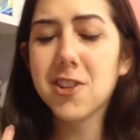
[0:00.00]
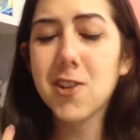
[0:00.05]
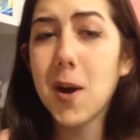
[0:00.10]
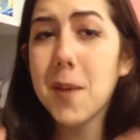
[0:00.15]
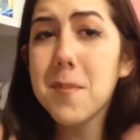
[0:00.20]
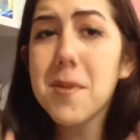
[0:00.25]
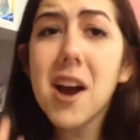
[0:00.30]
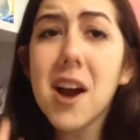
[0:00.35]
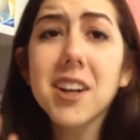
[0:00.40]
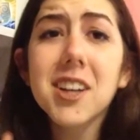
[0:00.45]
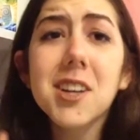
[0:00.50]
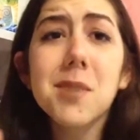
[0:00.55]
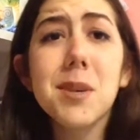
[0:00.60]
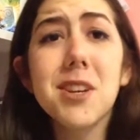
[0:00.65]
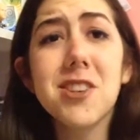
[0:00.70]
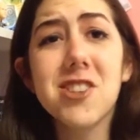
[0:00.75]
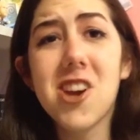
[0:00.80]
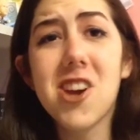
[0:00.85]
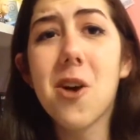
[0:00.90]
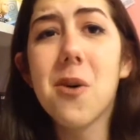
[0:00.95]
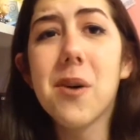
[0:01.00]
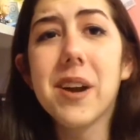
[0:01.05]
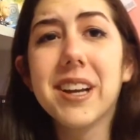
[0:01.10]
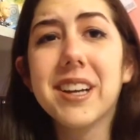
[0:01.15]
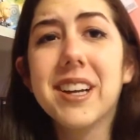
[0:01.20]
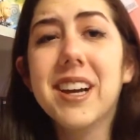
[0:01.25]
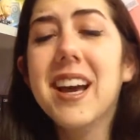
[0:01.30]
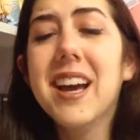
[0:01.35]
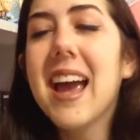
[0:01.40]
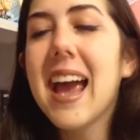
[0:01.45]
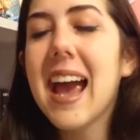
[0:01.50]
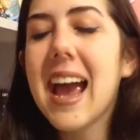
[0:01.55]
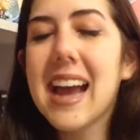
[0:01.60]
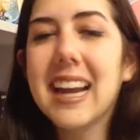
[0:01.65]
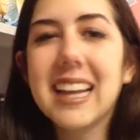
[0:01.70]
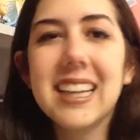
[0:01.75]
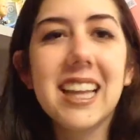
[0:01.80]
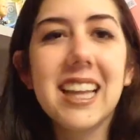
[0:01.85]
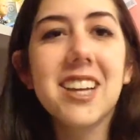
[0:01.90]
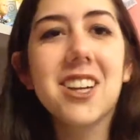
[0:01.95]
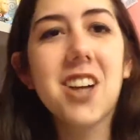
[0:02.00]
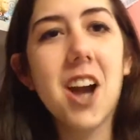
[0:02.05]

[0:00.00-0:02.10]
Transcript: So I'm not going to be showing any like